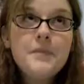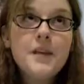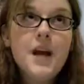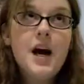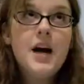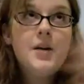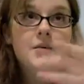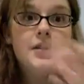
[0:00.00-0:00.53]

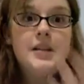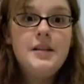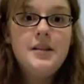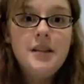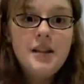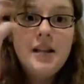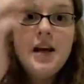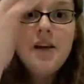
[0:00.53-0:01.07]
I read
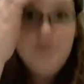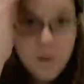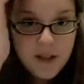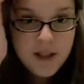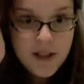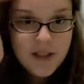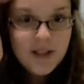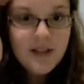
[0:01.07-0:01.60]
a lot of
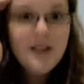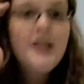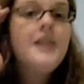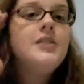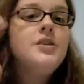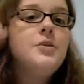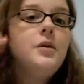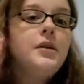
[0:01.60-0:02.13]
books,
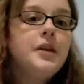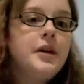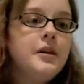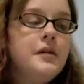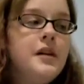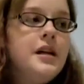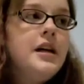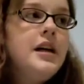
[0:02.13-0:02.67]
as you all know.
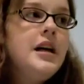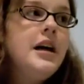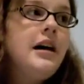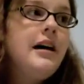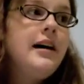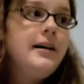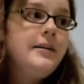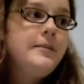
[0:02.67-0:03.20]

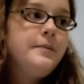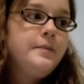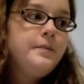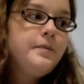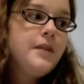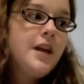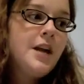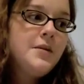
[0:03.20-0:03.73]
Um,
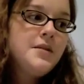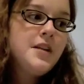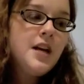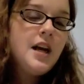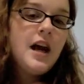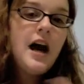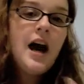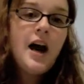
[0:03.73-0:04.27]
and I was
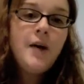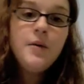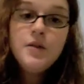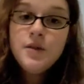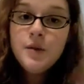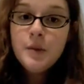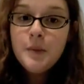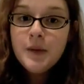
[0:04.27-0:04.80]
thinking I would
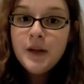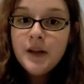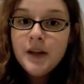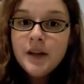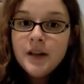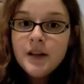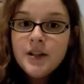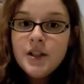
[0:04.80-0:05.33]
do a book
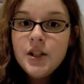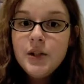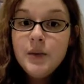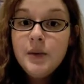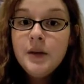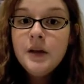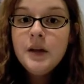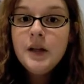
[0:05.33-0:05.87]

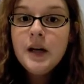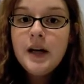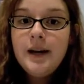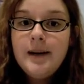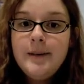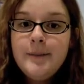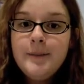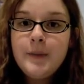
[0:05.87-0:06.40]
too,
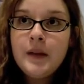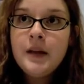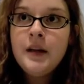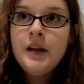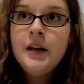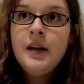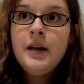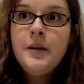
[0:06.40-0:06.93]
um,
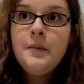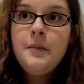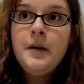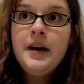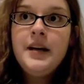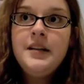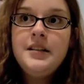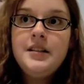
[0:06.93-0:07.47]

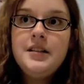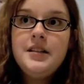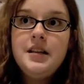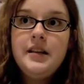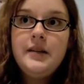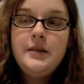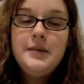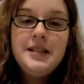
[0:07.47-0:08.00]
but
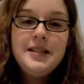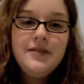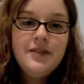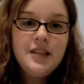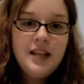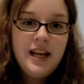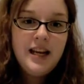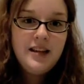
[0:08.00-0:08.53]
it would be
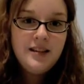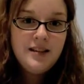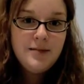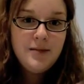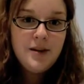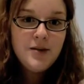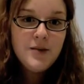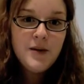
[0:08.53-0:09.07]
different than Andy's
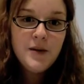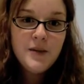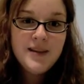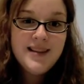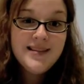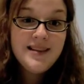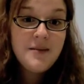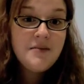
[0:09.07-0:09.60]
because we don't read
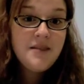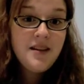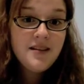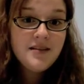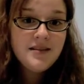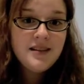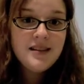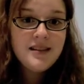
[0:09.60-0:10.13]
the same
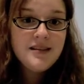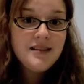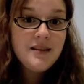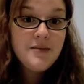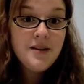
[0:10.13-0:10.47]
things at the same